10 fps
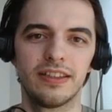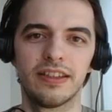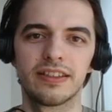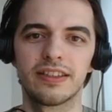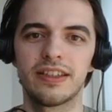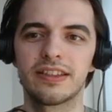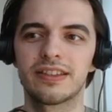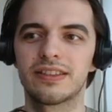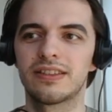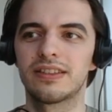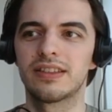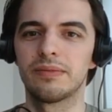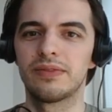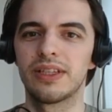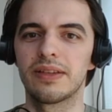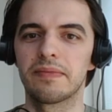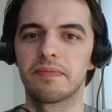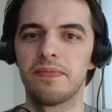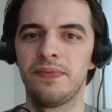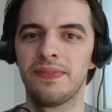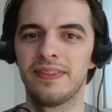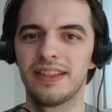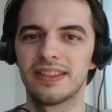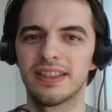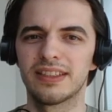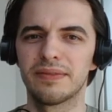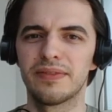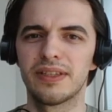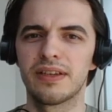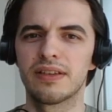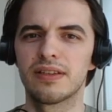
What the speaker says: It's not something it's not something